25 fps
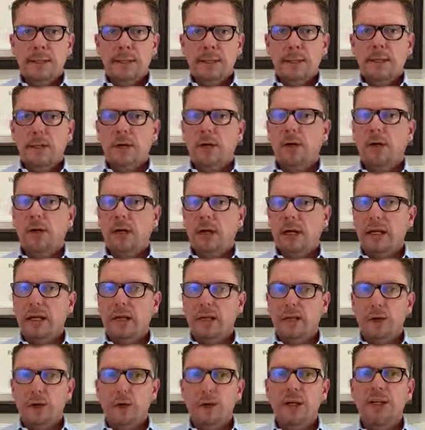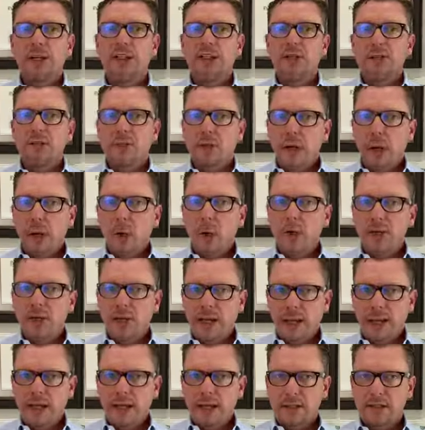Currently, there is no
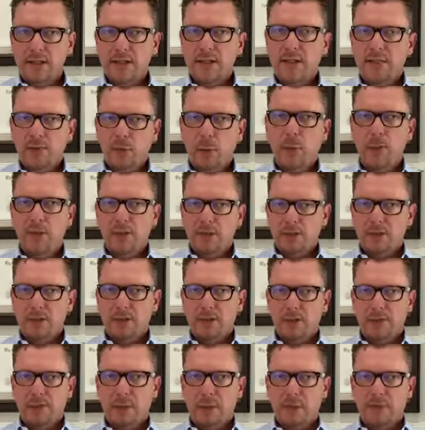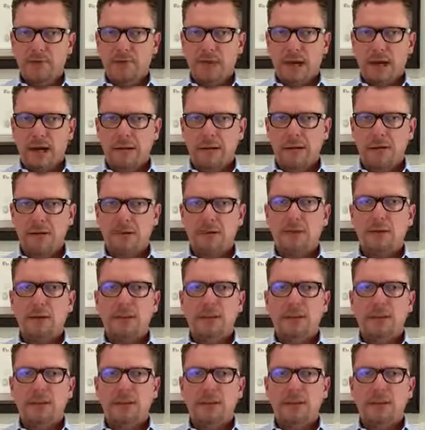test for this coronavirus.